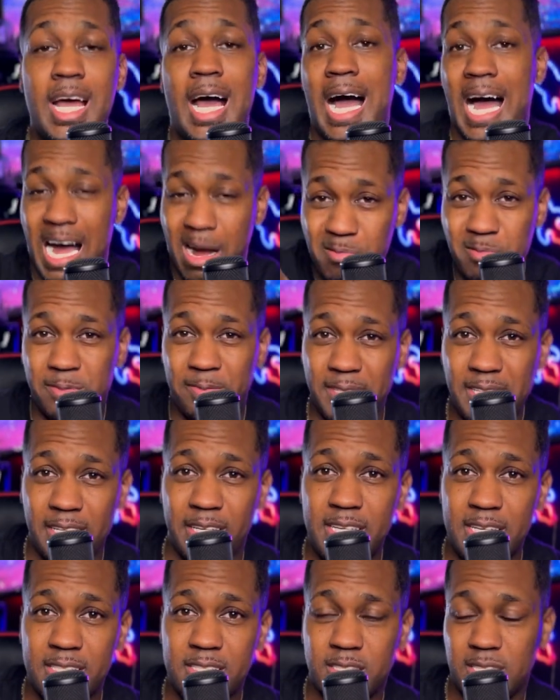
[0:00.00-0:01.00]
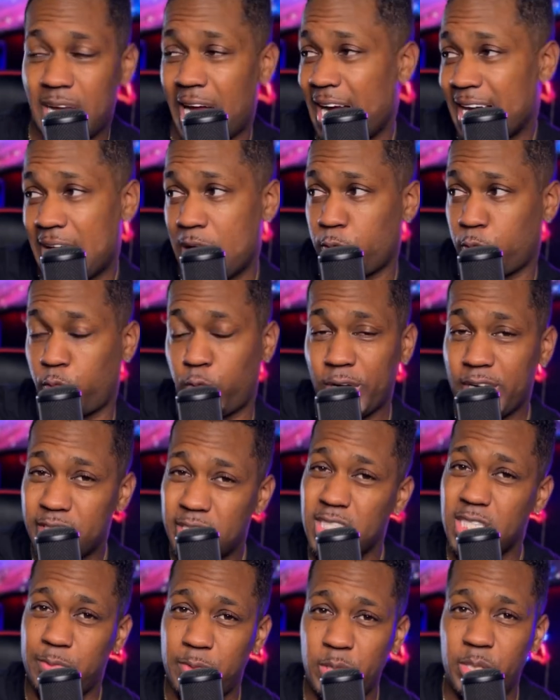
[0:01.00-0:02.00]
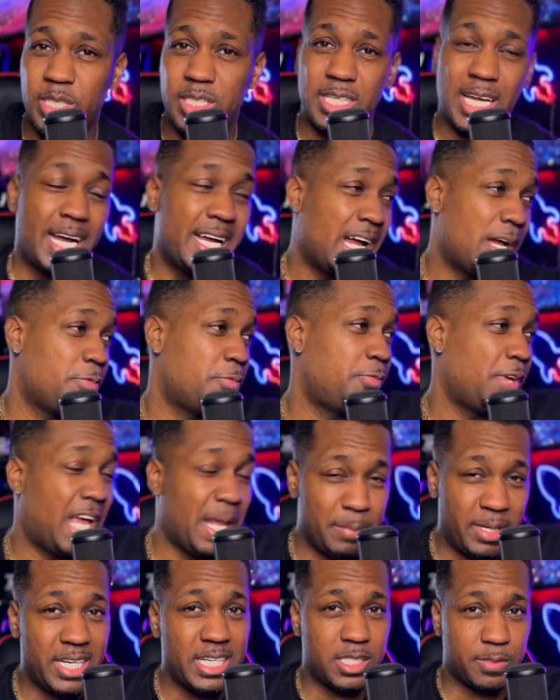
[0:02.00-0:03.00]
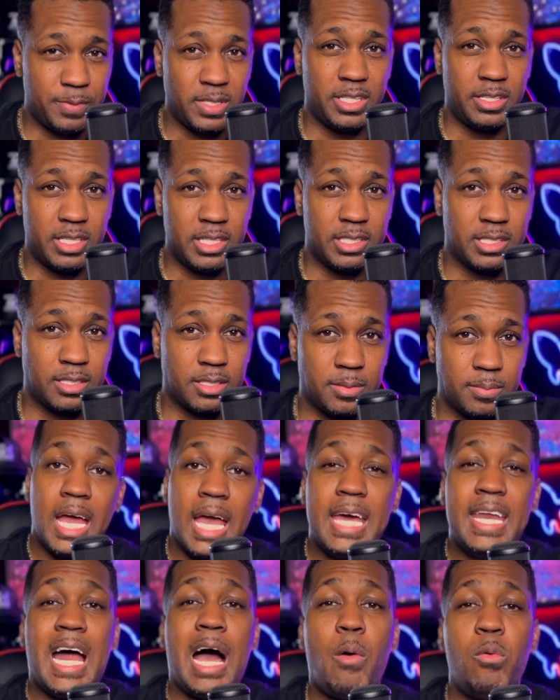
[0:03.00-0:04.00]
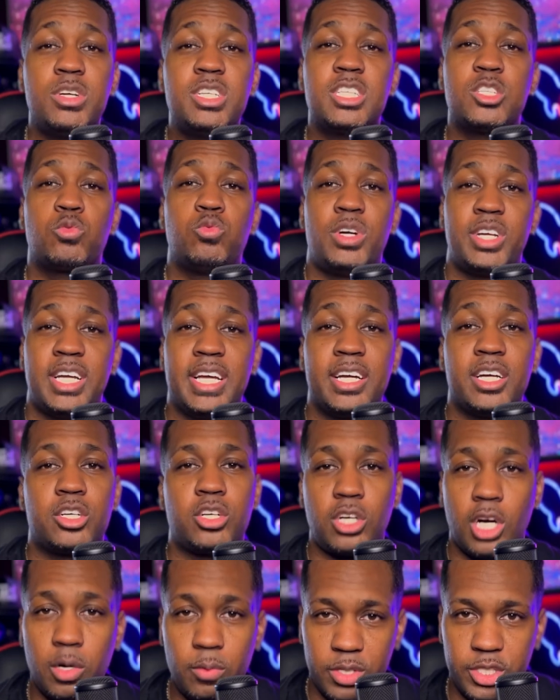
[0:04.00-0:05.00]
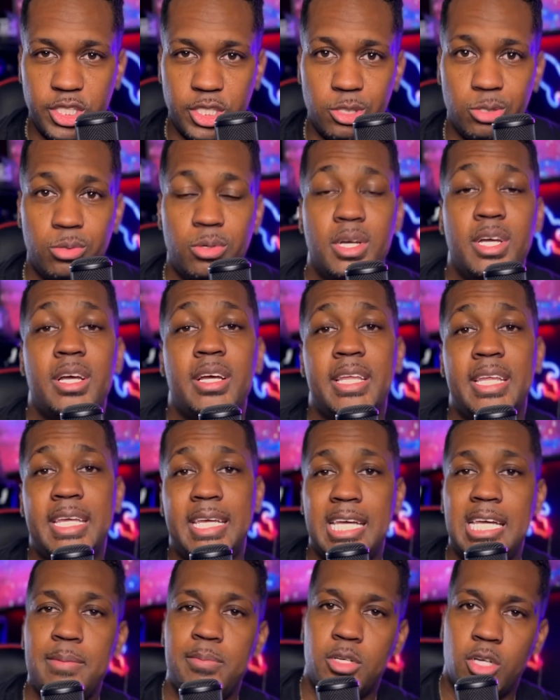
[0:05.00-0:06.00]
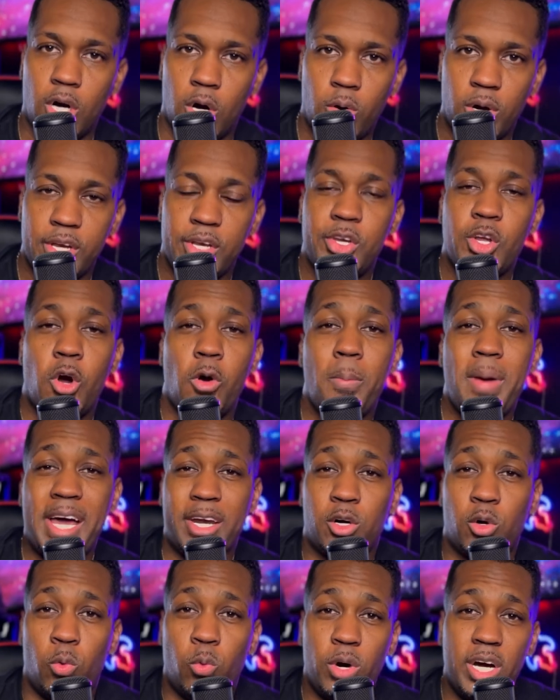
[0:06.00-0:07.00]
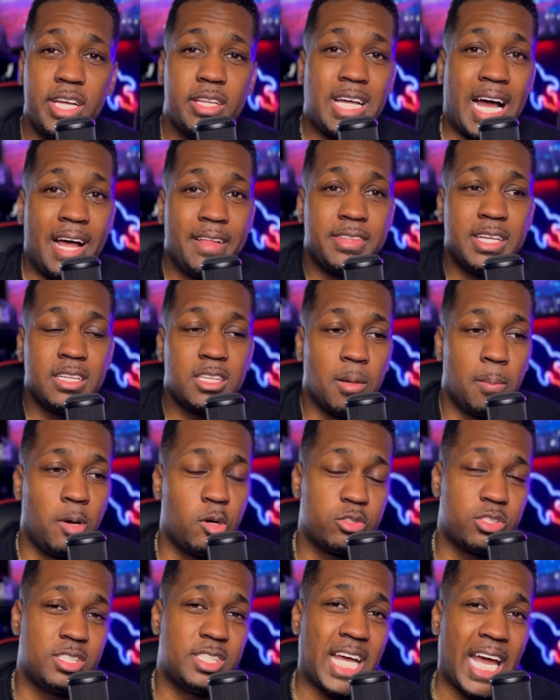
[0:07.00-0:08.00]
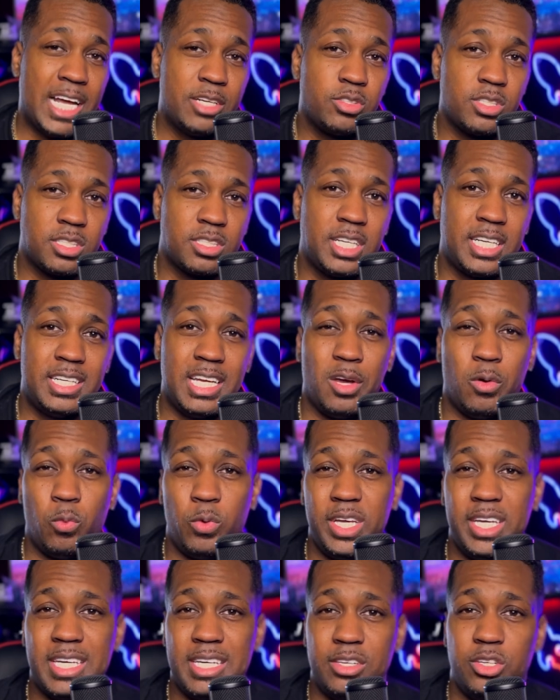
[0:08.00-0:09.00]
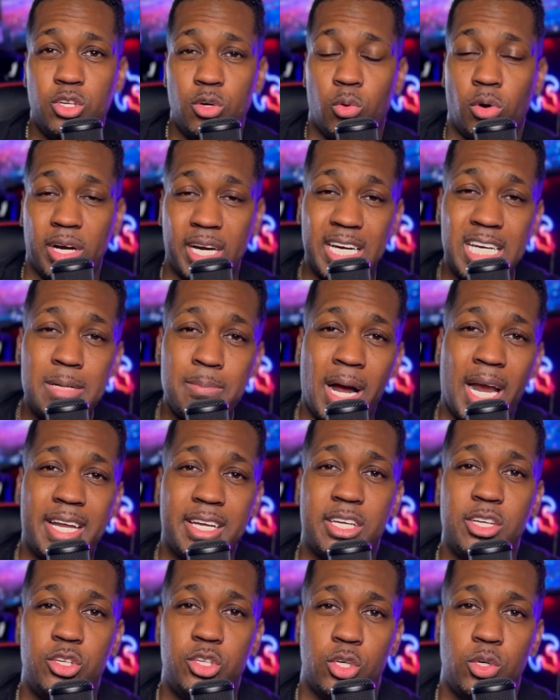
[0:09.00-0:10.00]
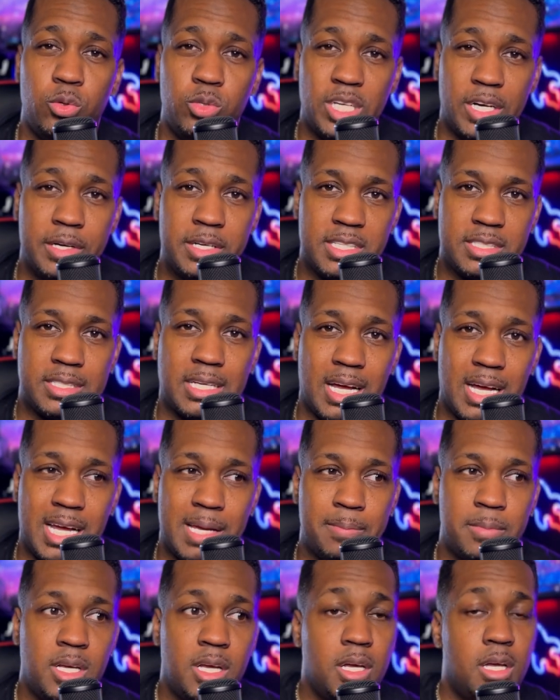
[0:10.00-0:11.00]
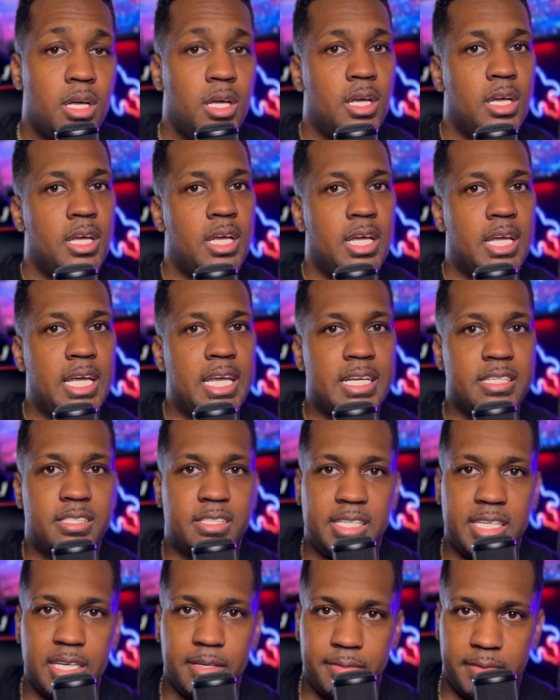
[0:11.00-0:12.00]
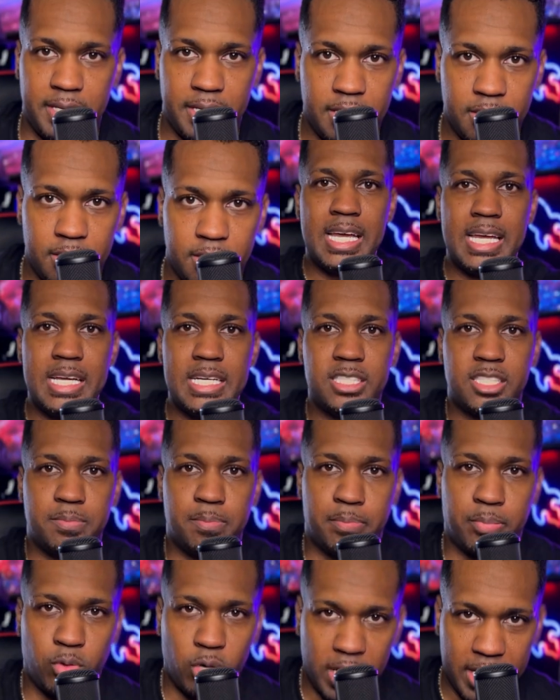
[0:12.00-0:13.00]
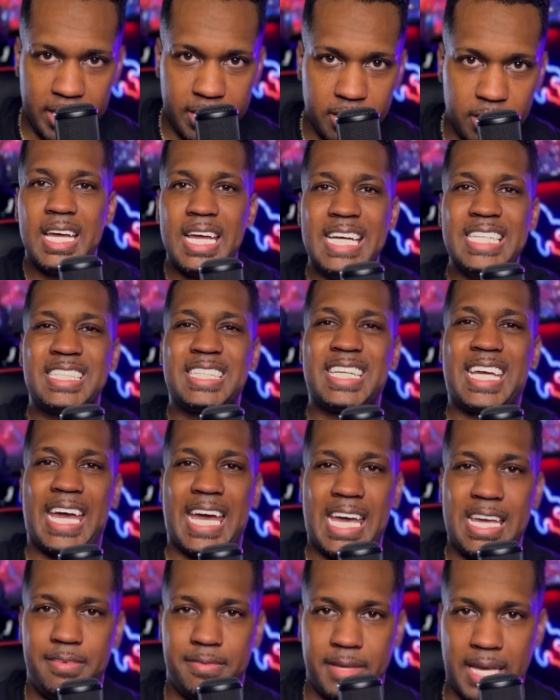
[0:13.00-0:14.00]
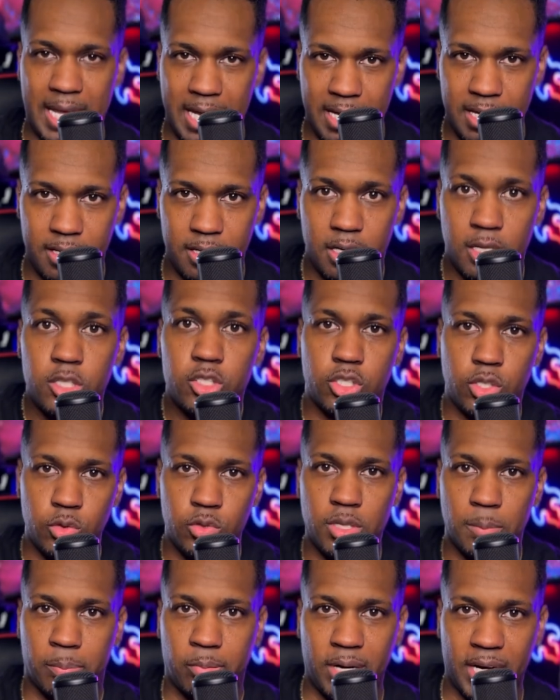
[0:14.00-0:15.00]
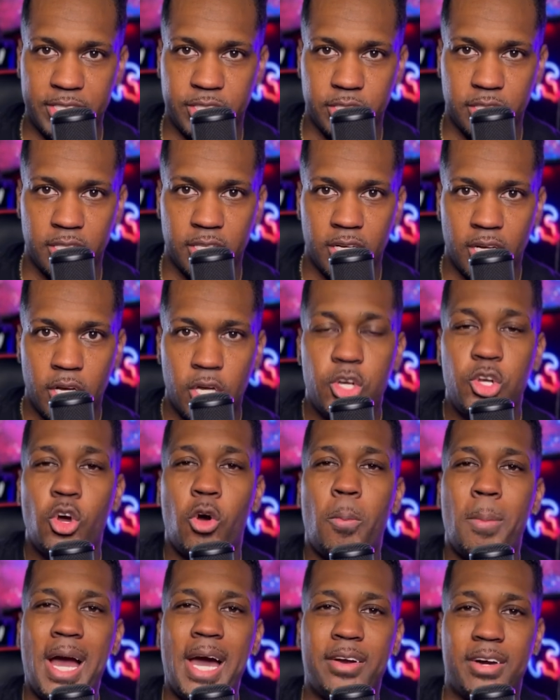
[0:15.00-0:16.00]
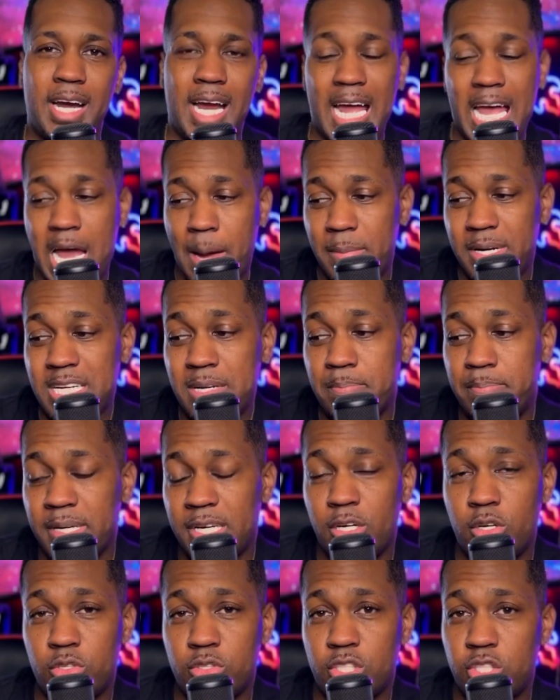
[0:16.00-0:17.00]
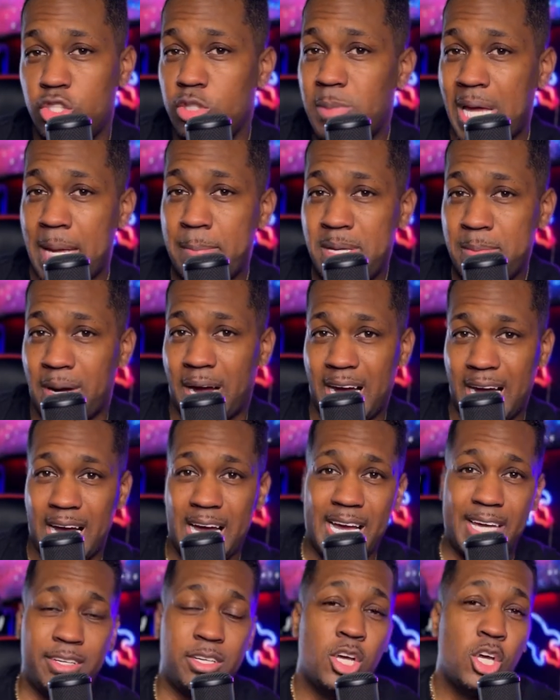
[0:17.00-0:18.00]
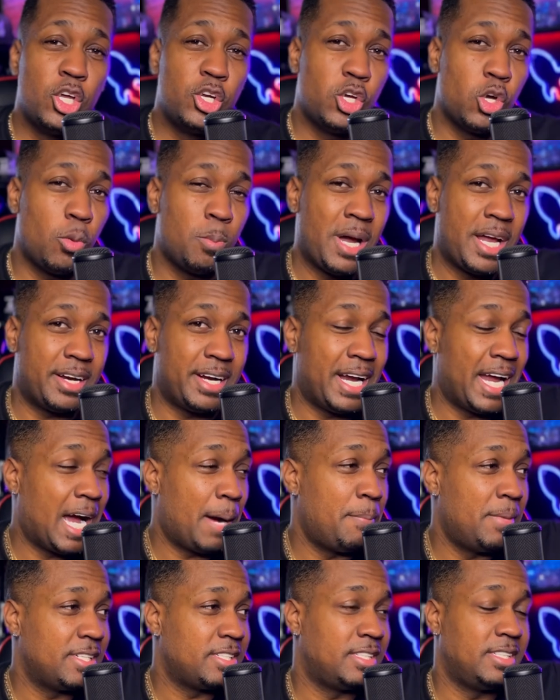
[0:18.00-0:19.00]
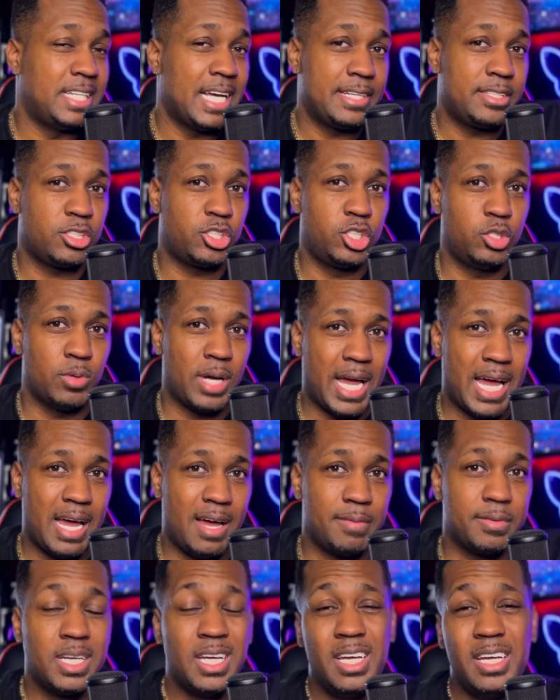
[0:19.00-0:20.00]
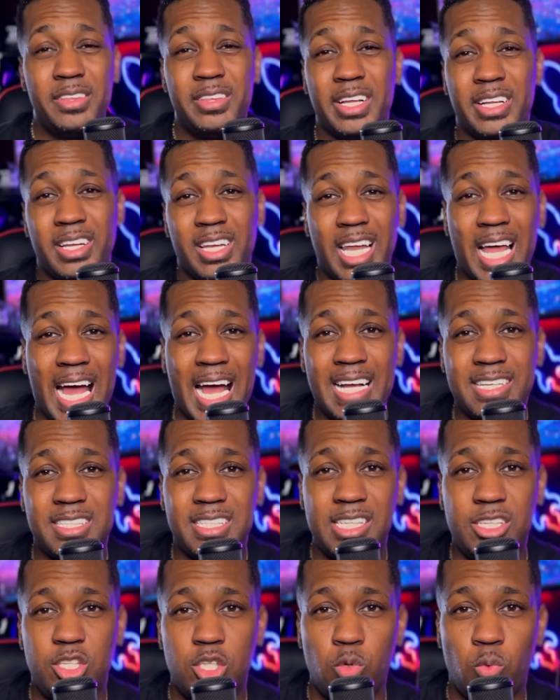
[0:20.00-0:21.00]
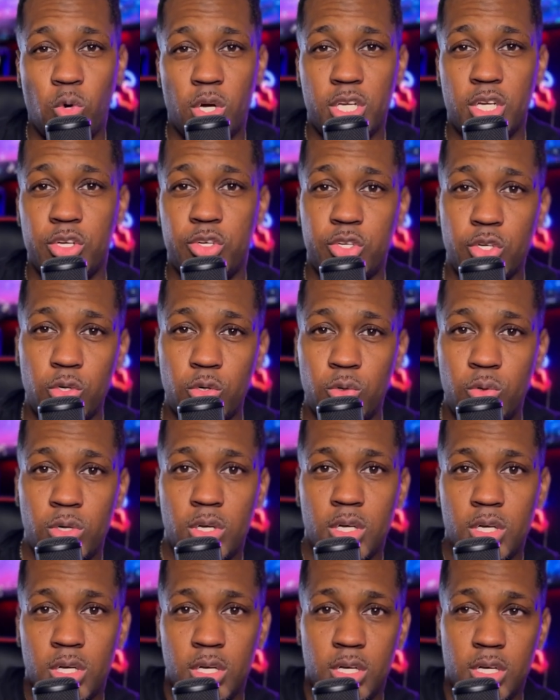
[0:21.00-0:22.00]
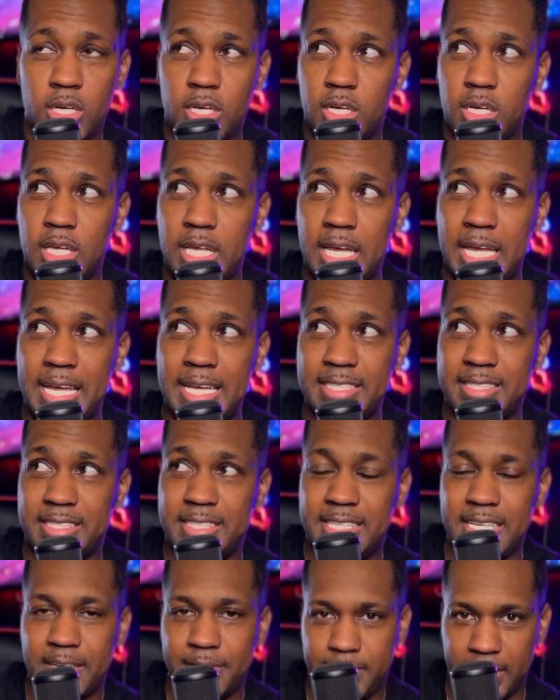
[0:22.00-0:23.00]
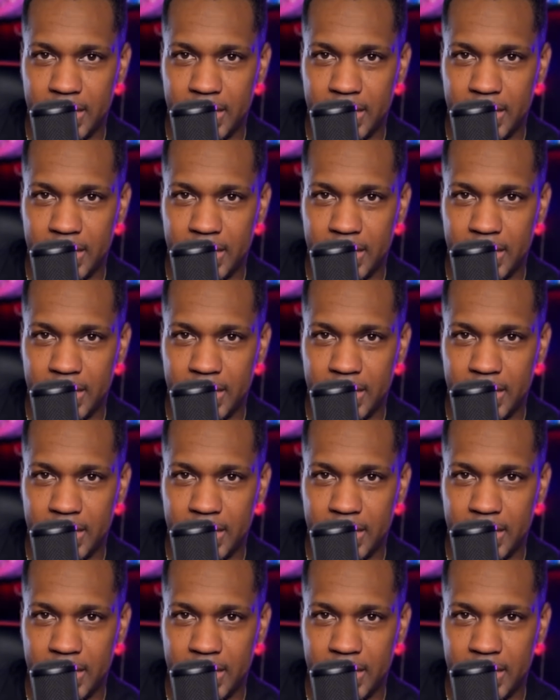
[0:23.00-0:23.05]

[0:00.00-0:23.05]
I'm feeling this. I got friends that's feeling this. I got family that's feeling this. And I would just want to encourage you keep going. No matter what, I think the most dangerous thing that we can do or anybody can do during this time is give in, is break, is cave in to the pressure. No matter how many bills you may be behind, no matter how much debt that you have, the last thing you want to do is give